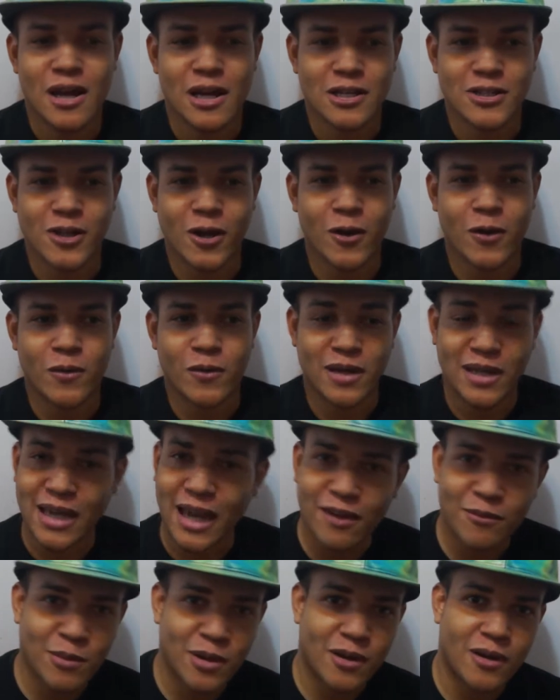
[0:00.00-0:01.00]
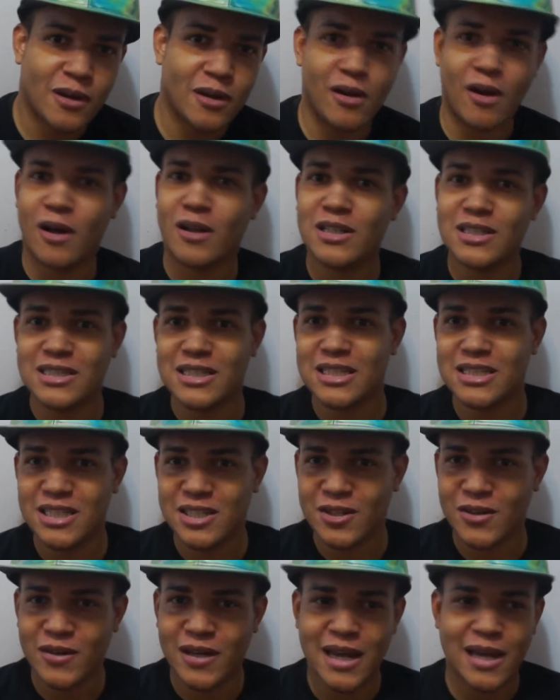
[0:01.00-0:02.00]
So he gave me all his
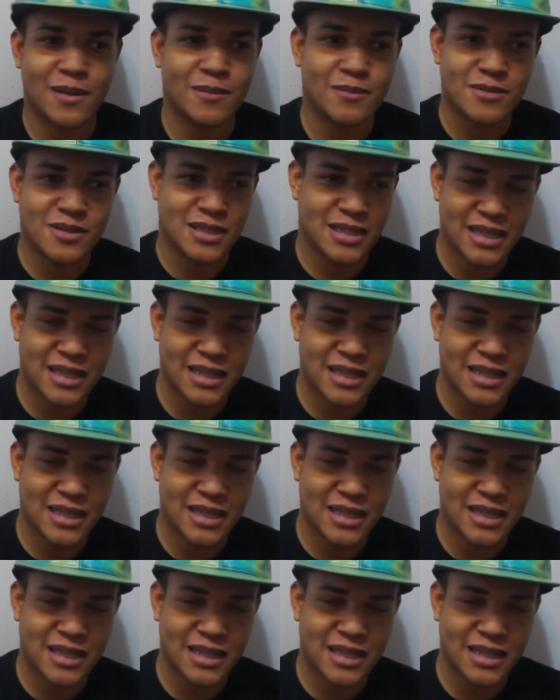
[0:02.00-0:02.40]
Nintendo games,